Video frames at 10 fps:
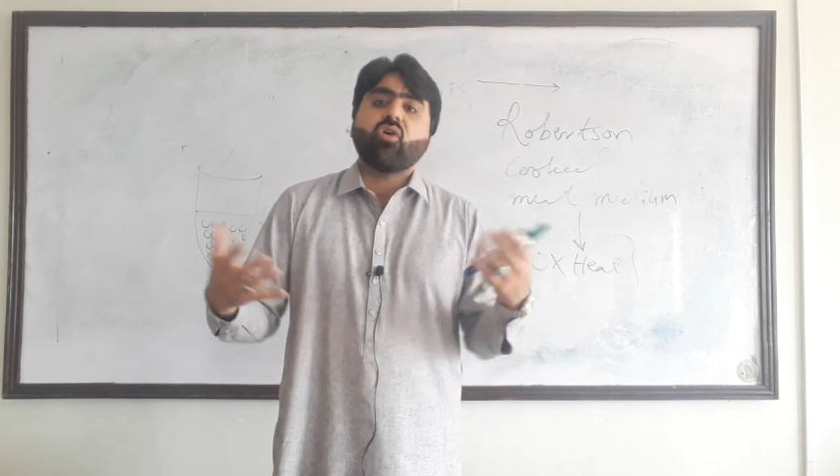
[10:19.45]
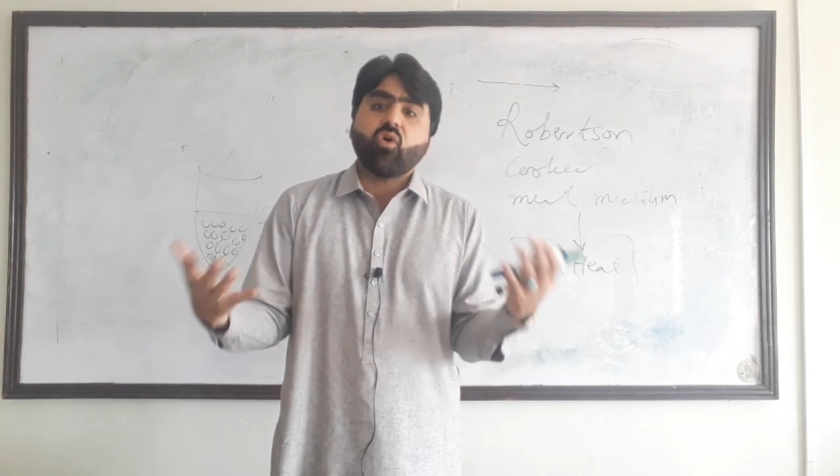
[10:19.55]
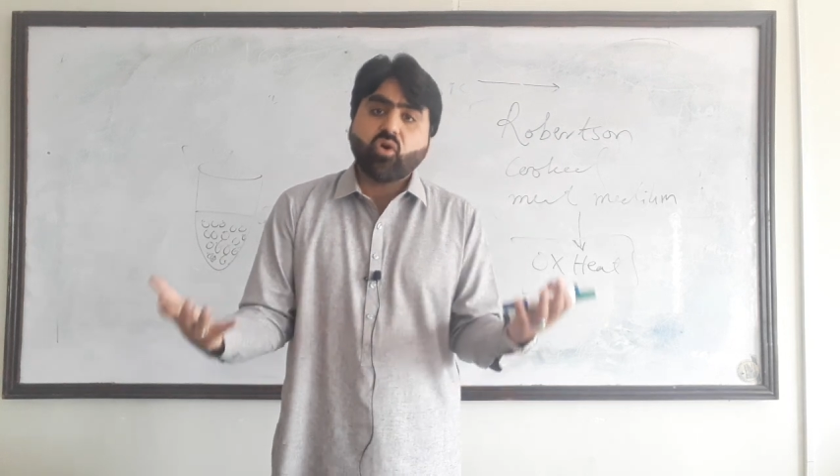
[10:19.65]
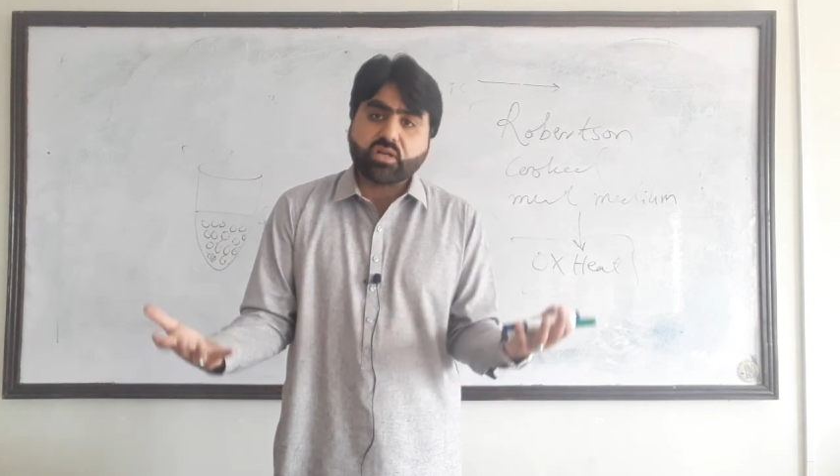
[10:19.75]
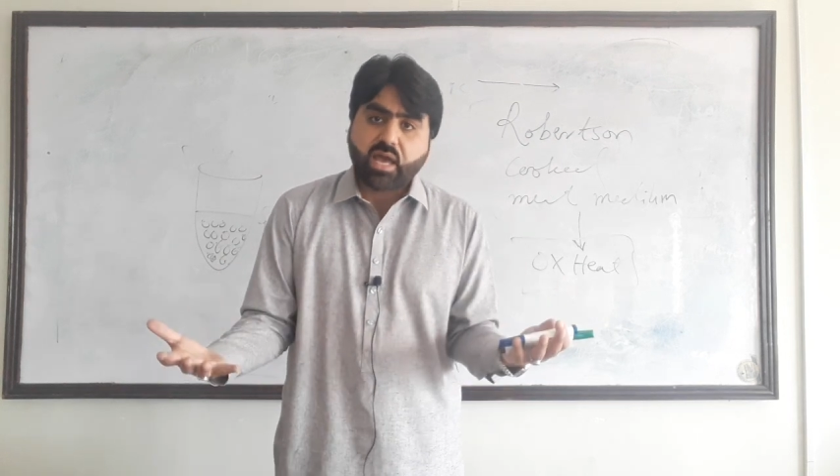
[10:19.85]

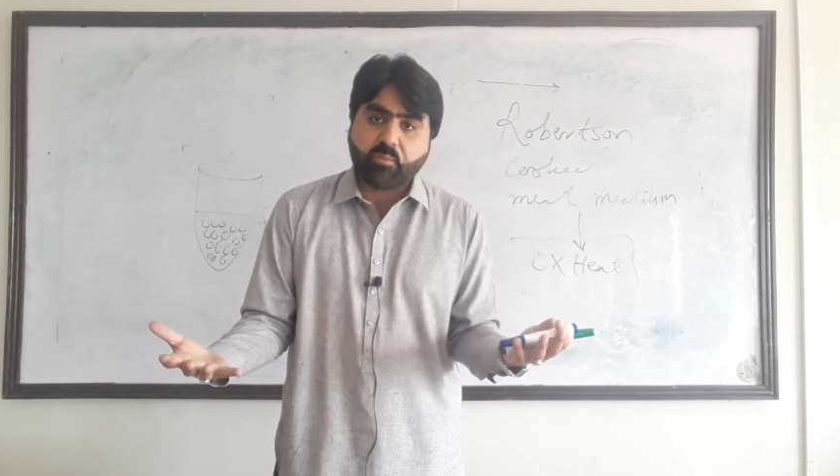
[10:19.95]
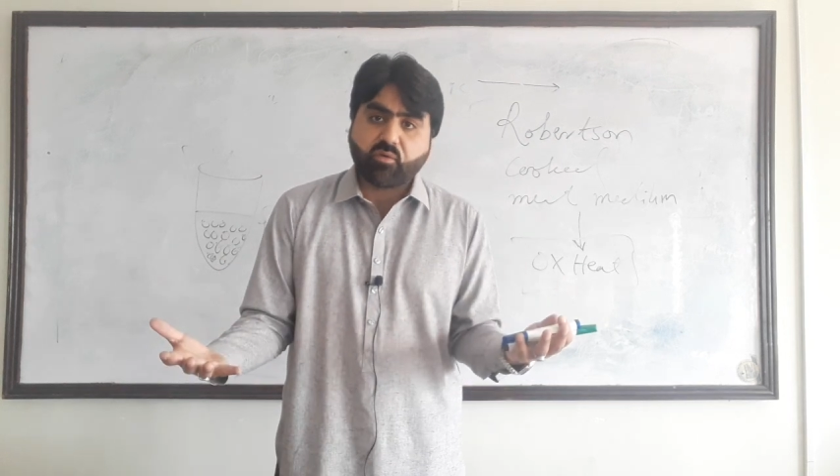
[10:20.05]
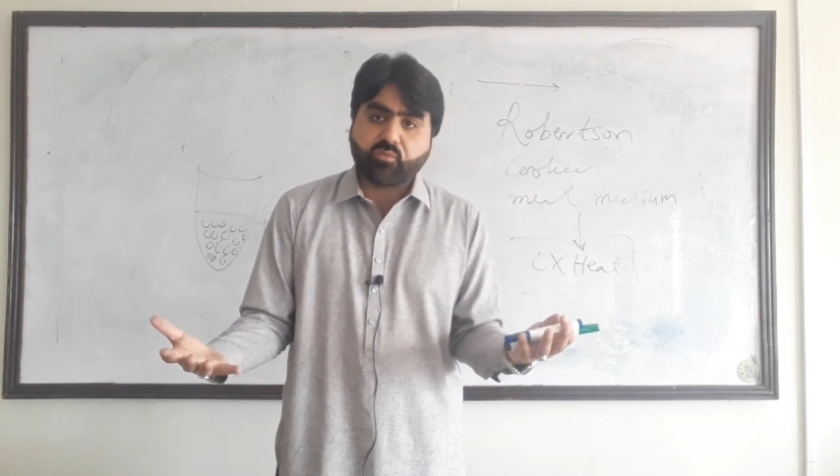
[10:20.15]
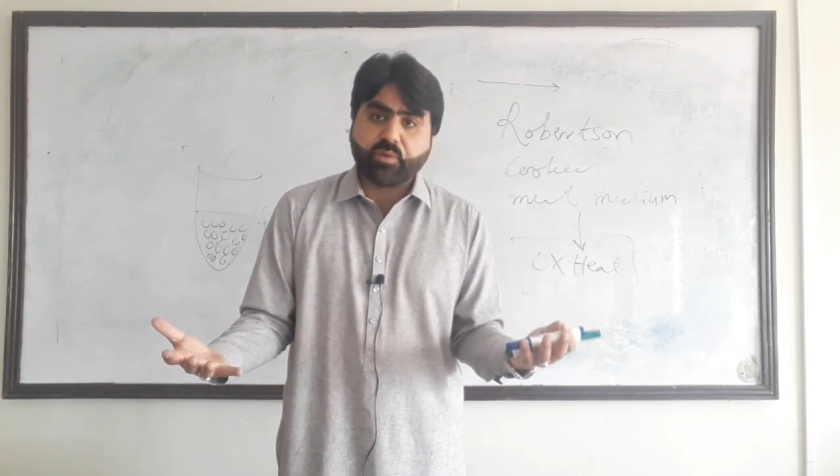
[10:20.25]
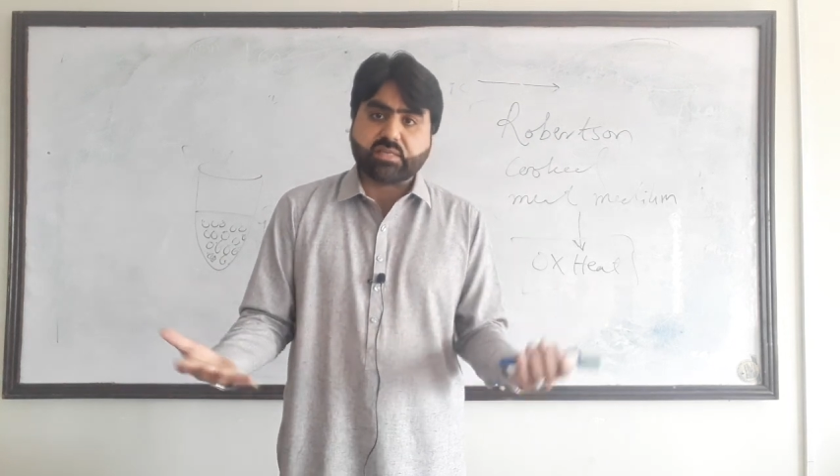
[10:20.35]
all type
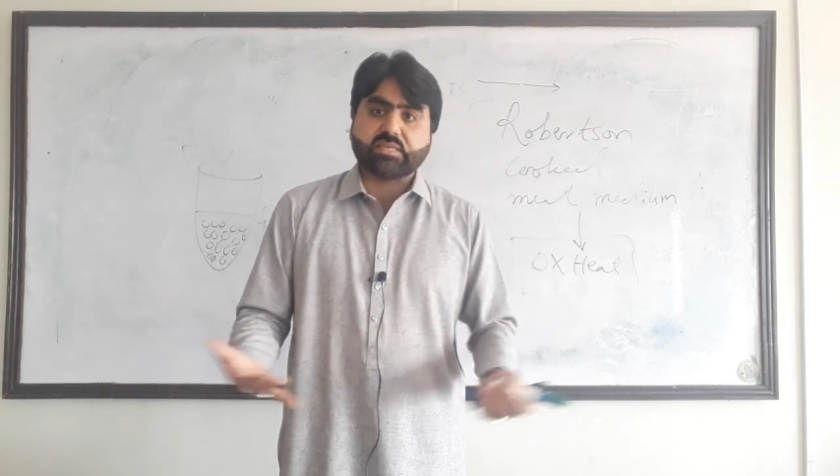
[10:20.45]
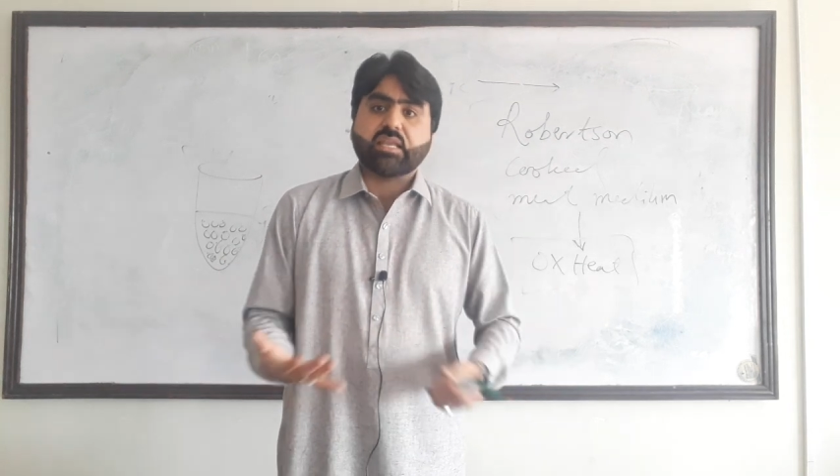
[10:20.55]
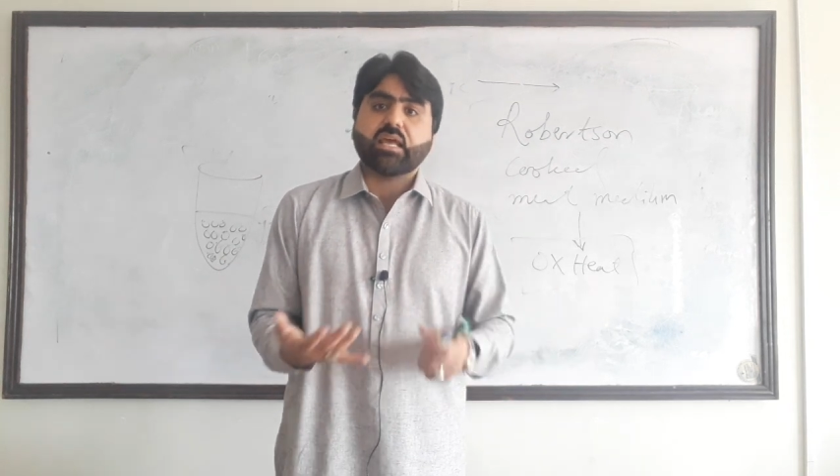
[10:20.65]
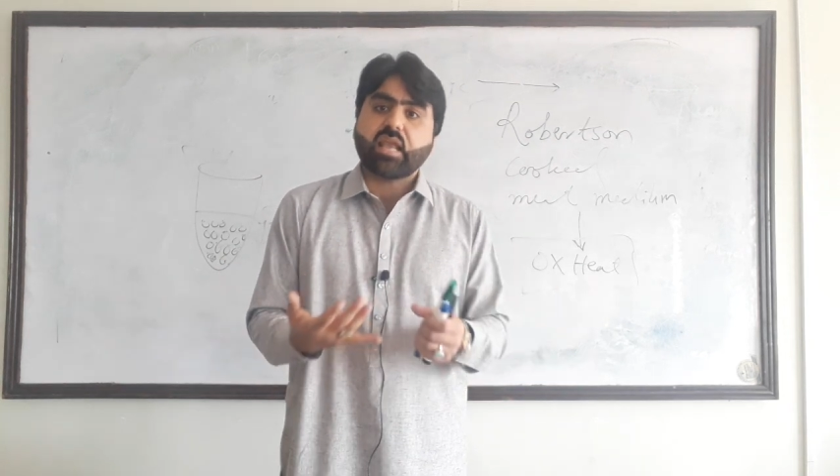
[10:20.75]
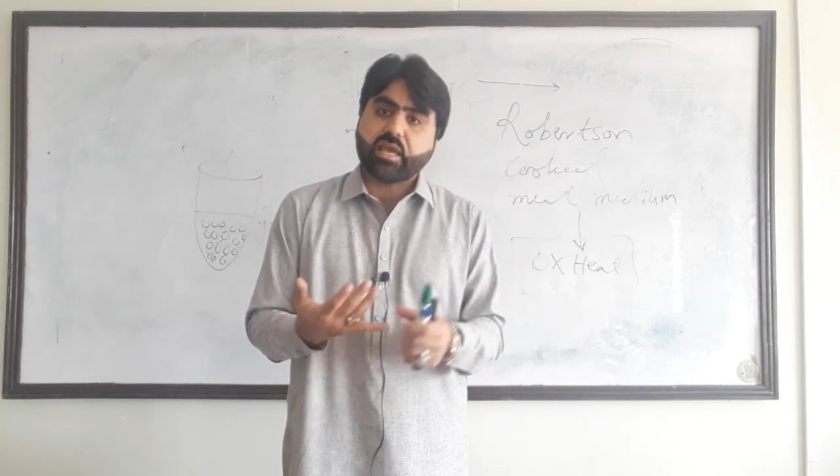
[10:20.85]
of
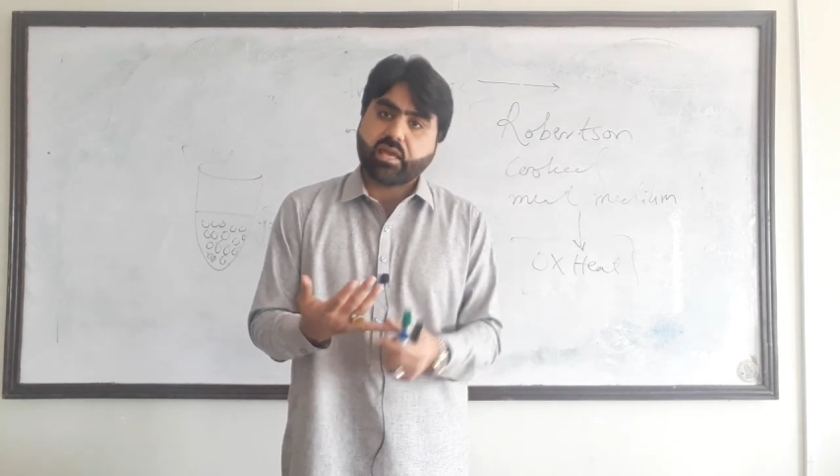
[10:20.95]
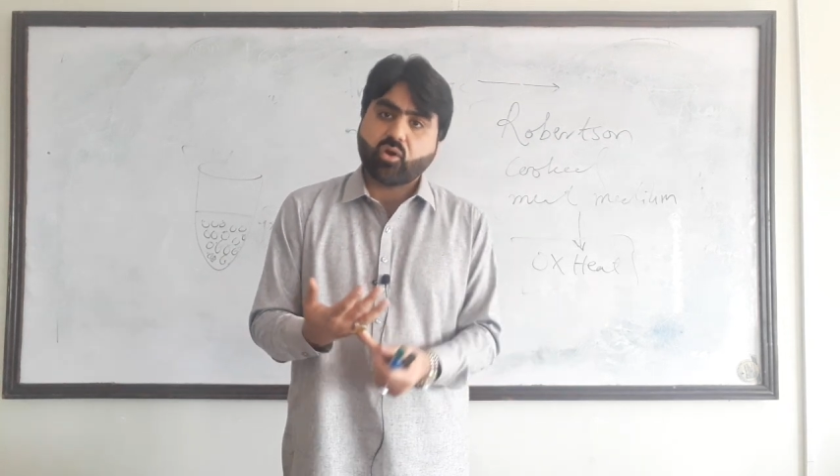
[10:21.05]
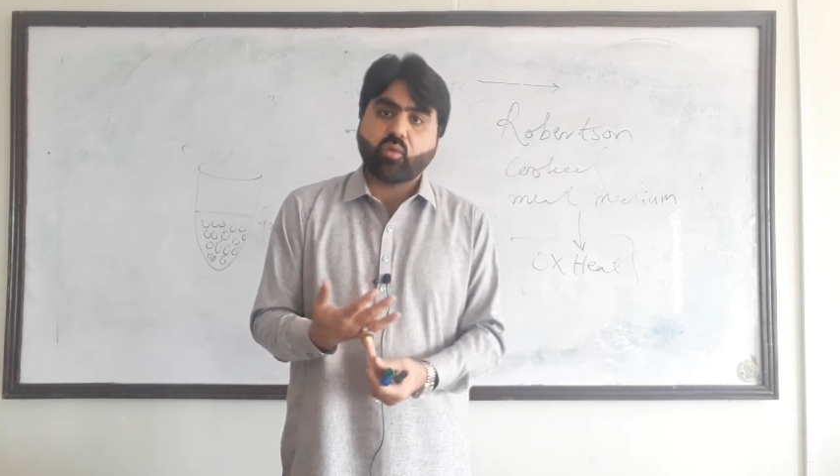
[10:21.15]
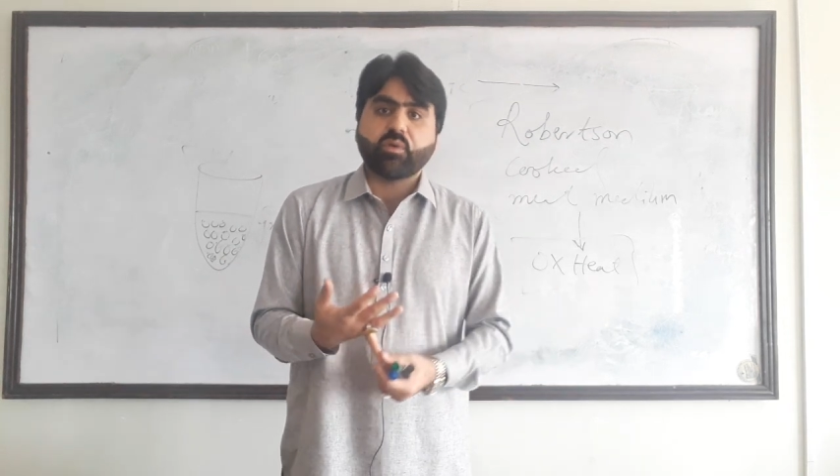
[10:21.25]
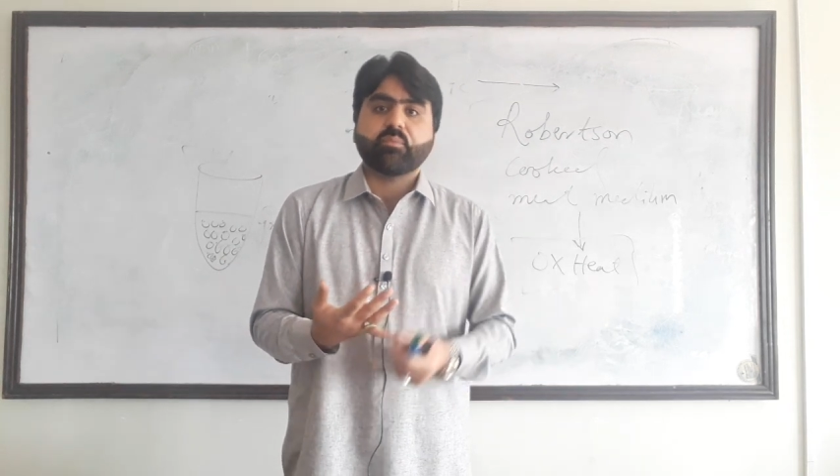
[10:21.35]
bacteria like
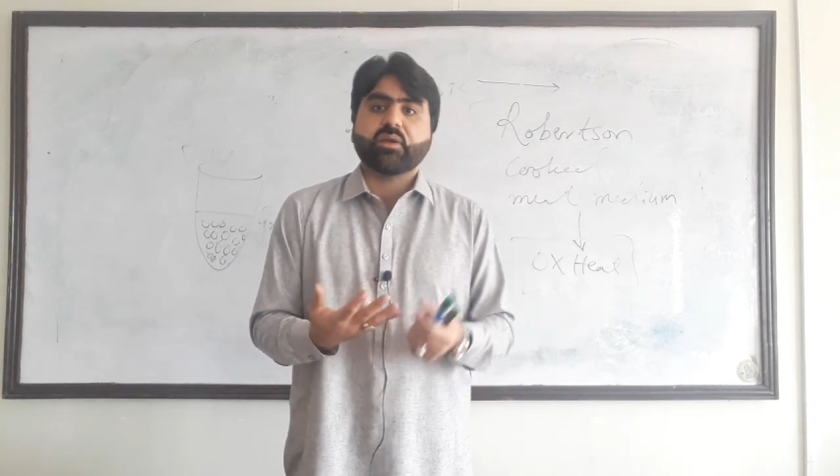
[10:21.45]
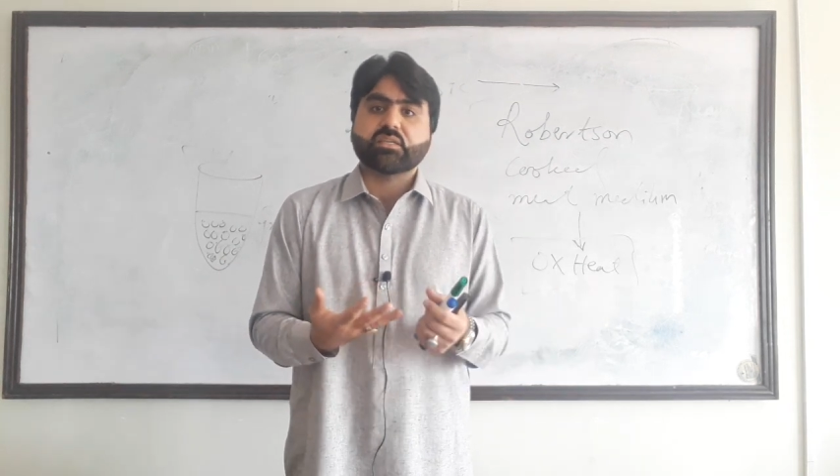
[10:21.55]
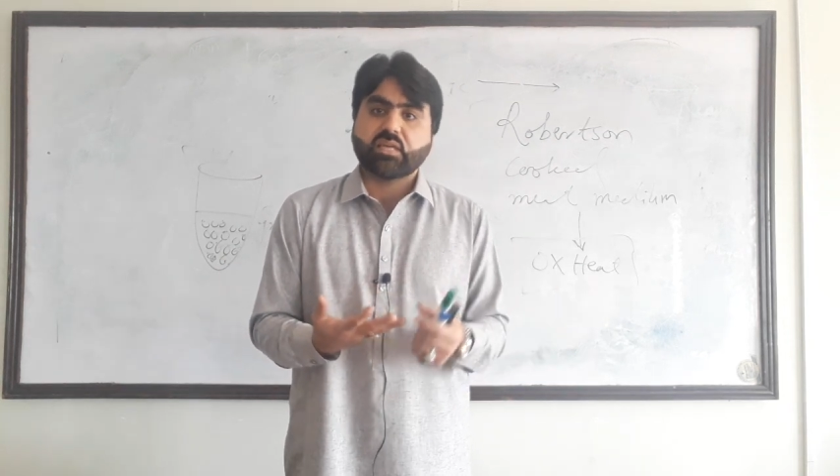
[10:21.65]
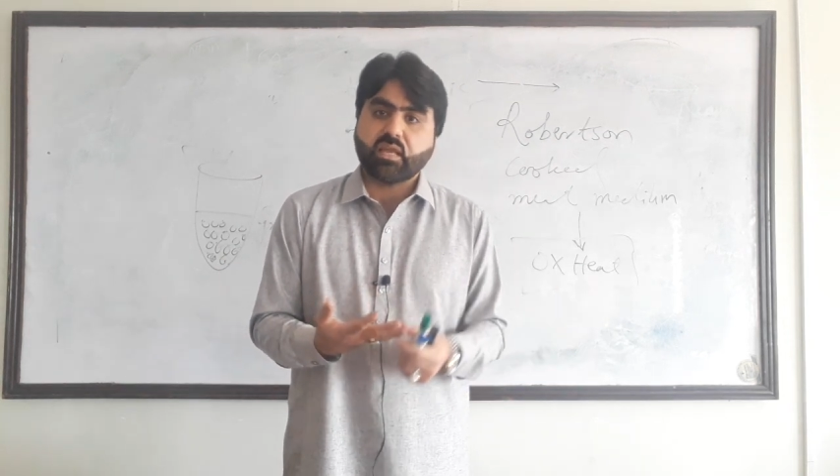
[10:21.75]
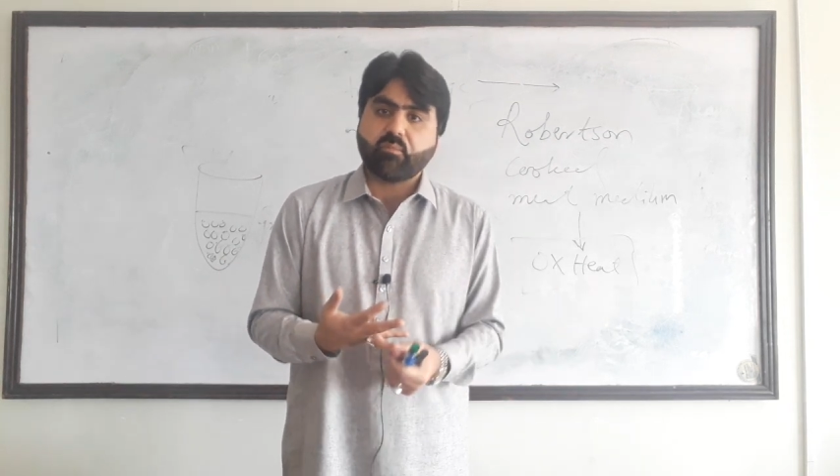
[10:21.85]
aerobic bacteria,